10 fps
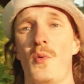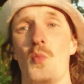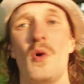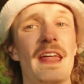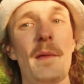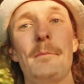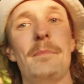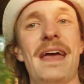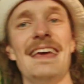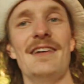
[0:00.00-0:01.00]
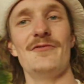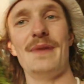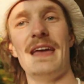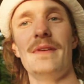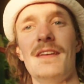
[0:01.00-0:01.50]
what I'm made of,
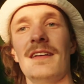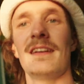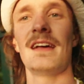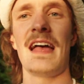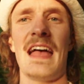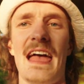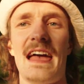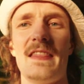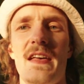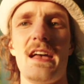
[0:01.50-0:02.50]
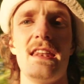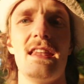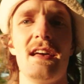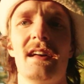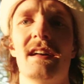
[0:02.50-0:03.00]
baby. And
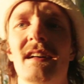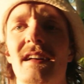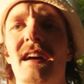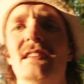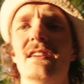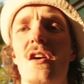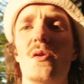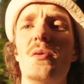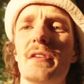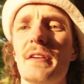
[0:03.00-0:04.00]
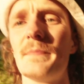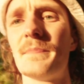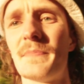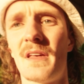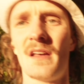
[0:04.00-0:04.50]
then as I got older,
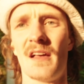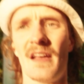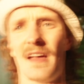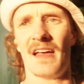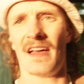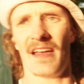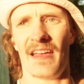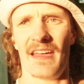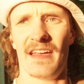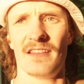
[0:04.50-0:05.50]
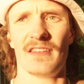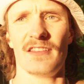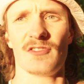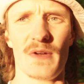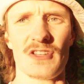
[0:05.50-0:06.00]

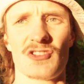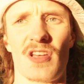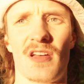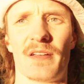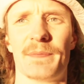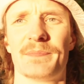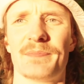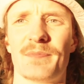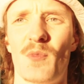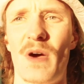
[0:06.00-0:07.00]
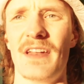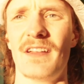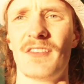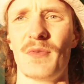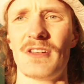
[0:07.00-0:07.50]
it switched. Why did
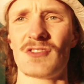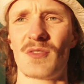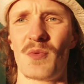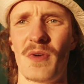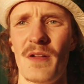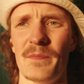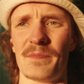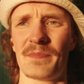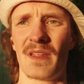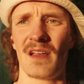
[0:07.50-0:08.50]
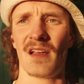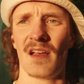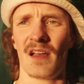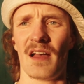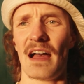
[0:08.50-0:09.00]
it switch? Well,
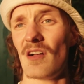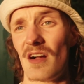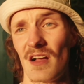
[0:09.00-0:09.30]
I got